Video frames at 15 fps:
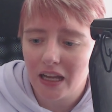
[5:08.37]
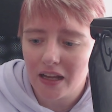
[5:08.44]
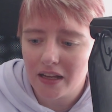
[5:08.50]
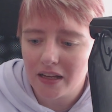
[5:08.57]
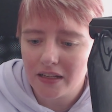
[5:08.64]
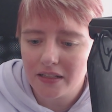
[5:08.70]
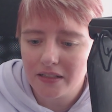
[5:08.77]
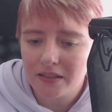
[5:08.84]

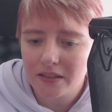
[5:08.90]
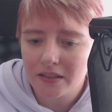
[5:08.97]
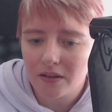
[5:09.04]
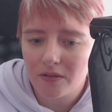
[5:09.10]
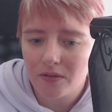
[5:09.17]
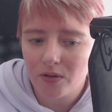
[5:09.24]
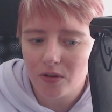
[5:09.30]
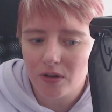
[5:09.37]
And
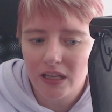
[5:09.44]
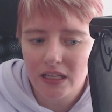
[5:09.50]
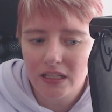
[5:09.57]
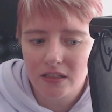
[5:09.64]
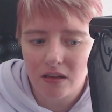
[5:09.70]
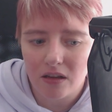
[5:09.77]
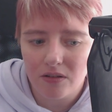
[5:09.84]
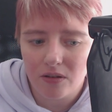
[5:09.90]
there
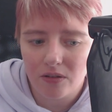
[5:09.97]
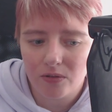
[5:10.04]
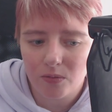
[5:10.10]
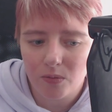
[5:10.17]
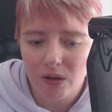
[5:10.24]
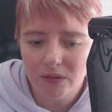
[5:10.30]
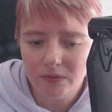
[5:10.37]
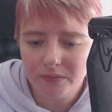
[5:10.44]
is another
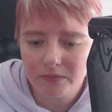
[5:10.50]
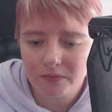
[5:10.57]
one